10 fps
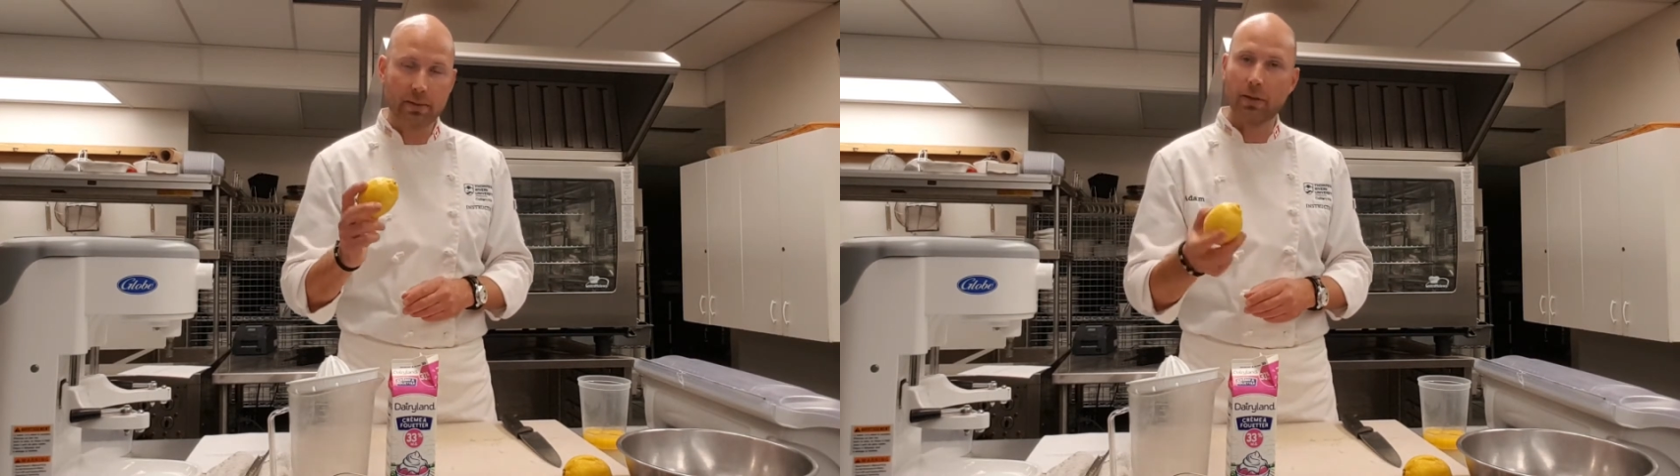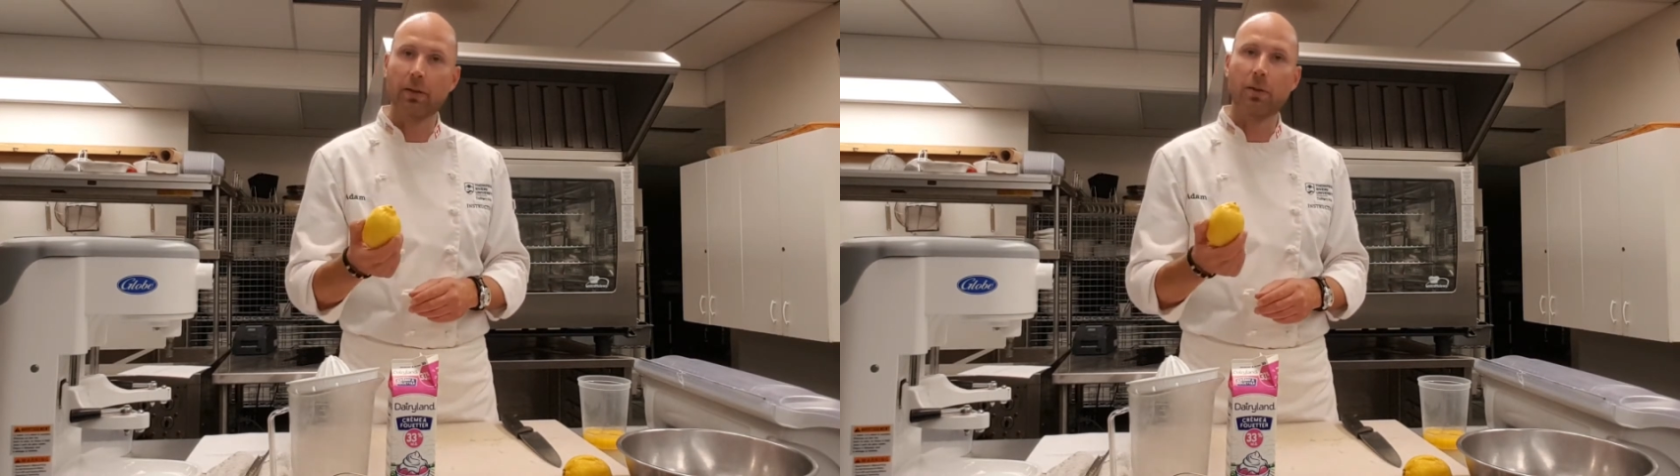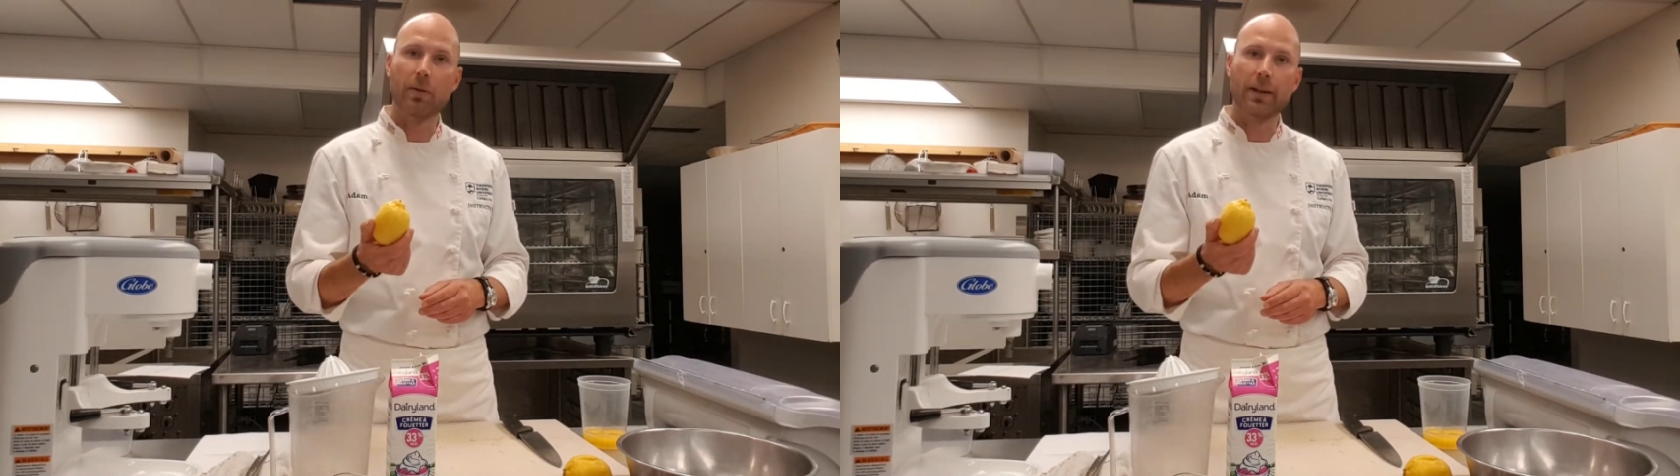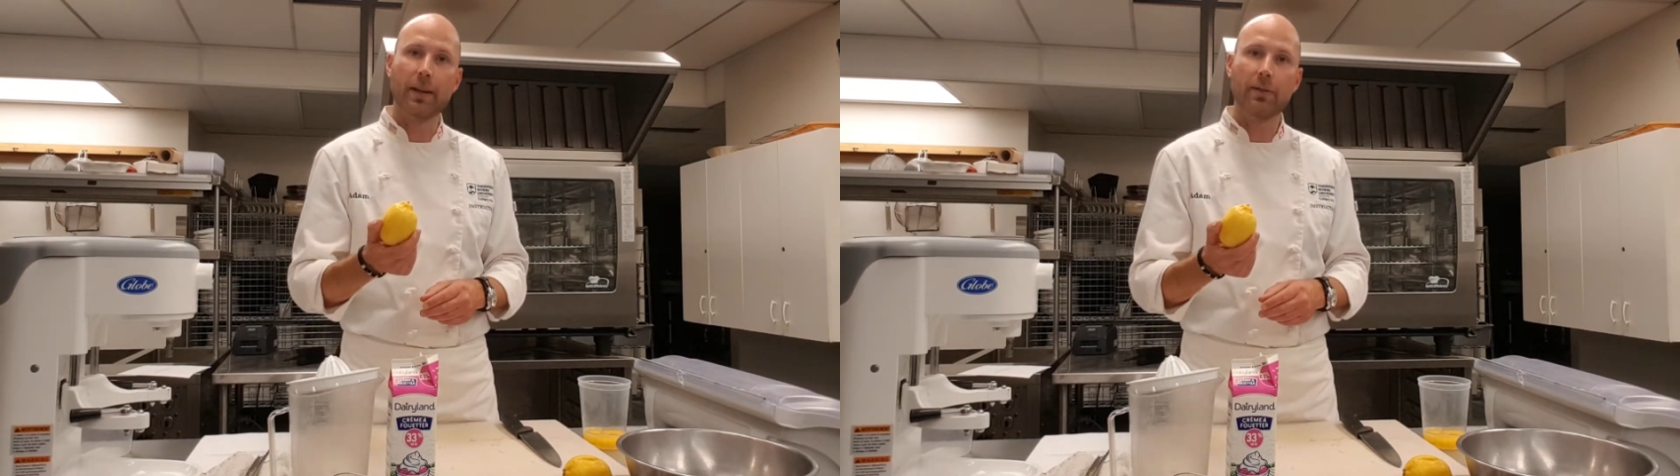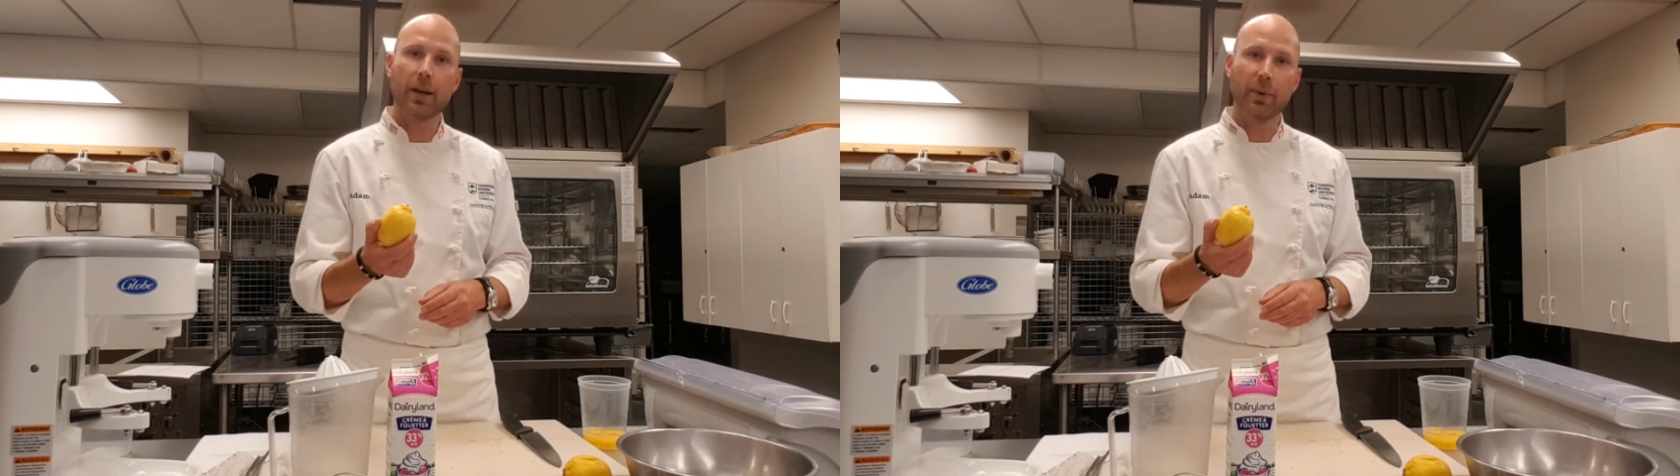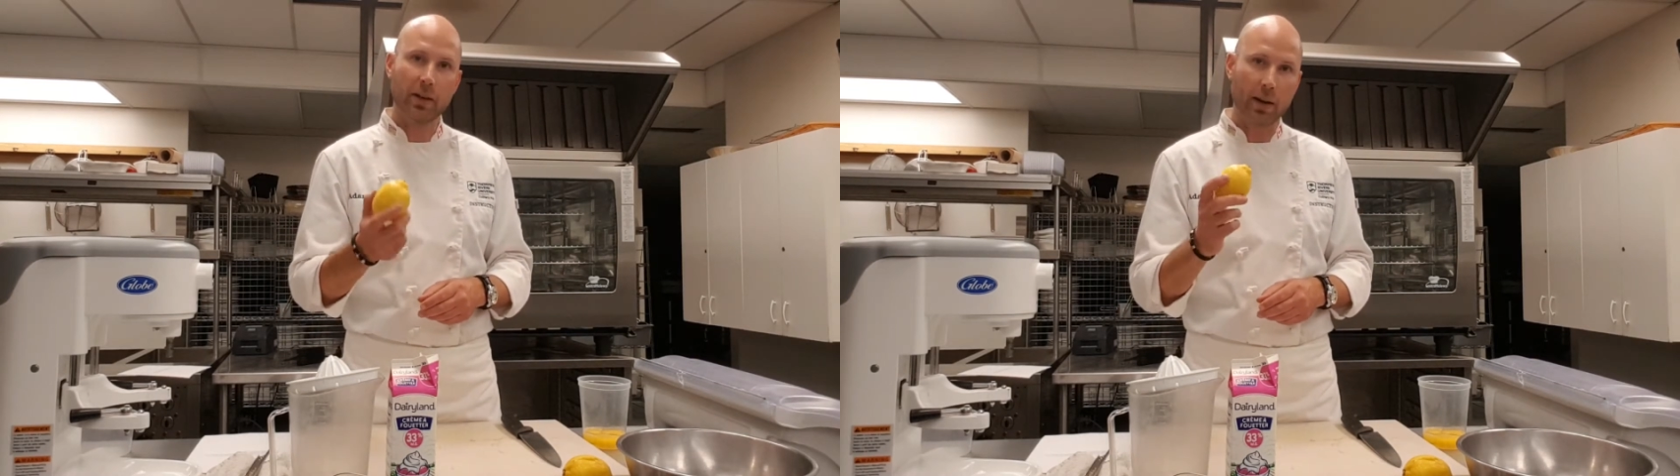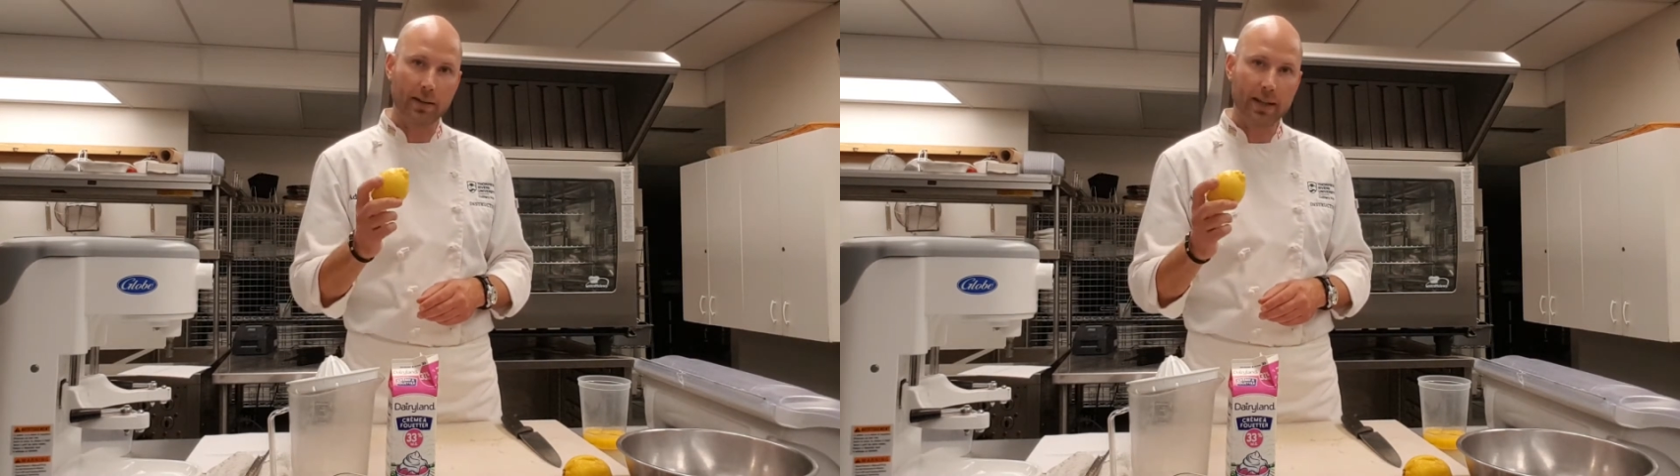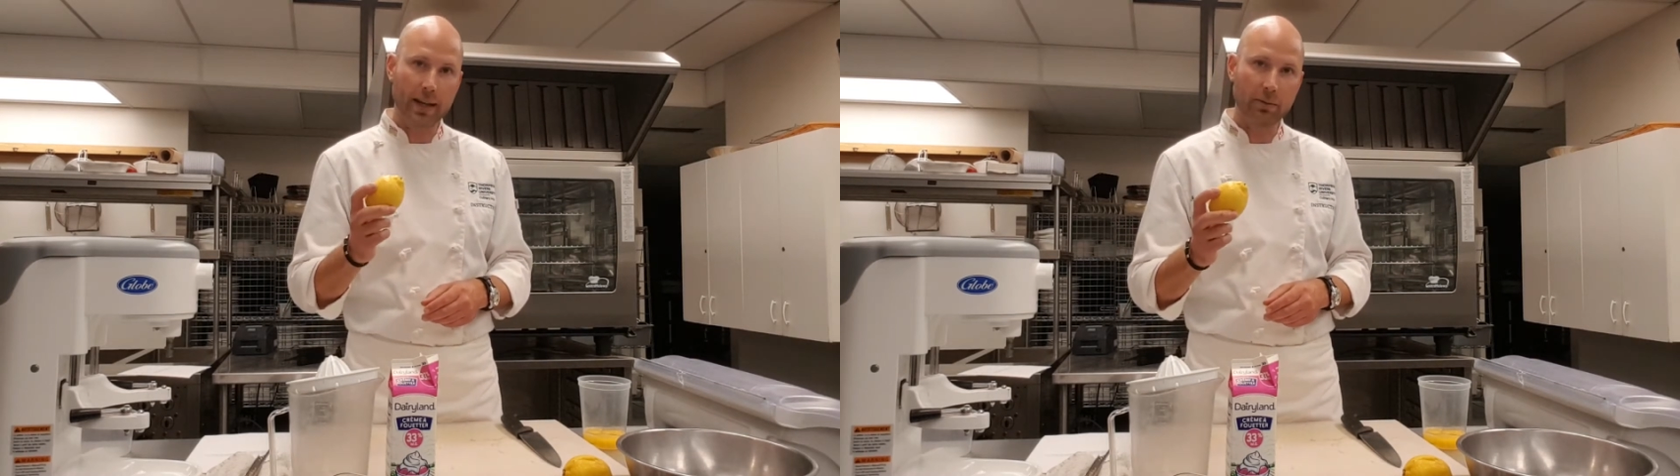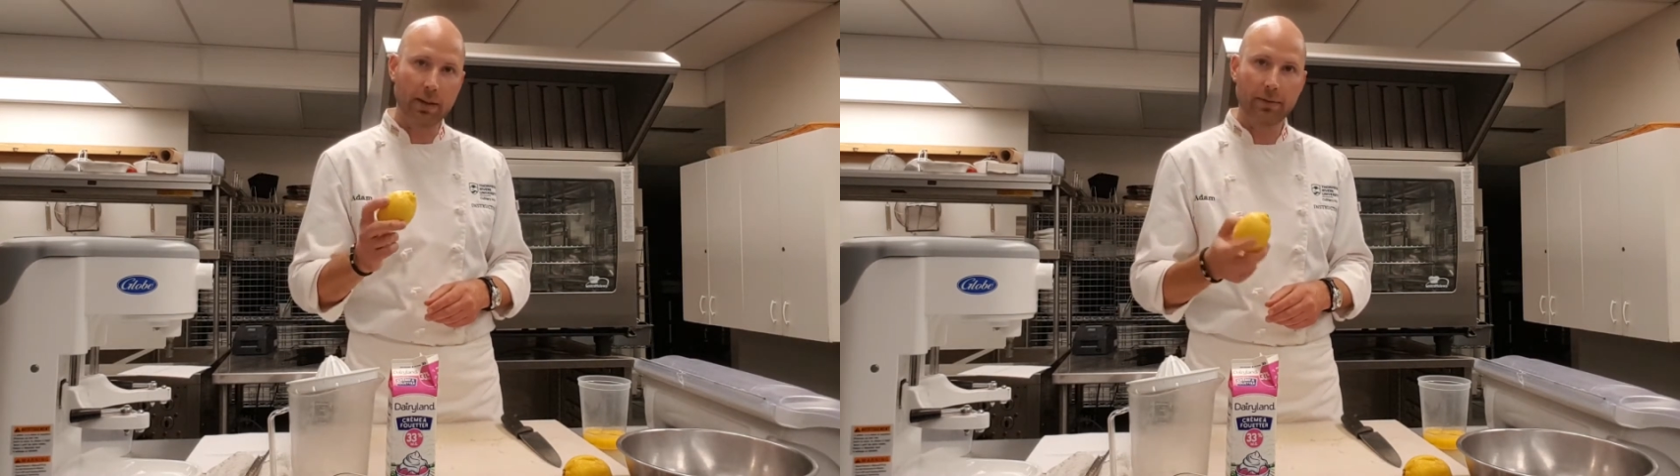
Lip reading: We don't know what they've come in contact with.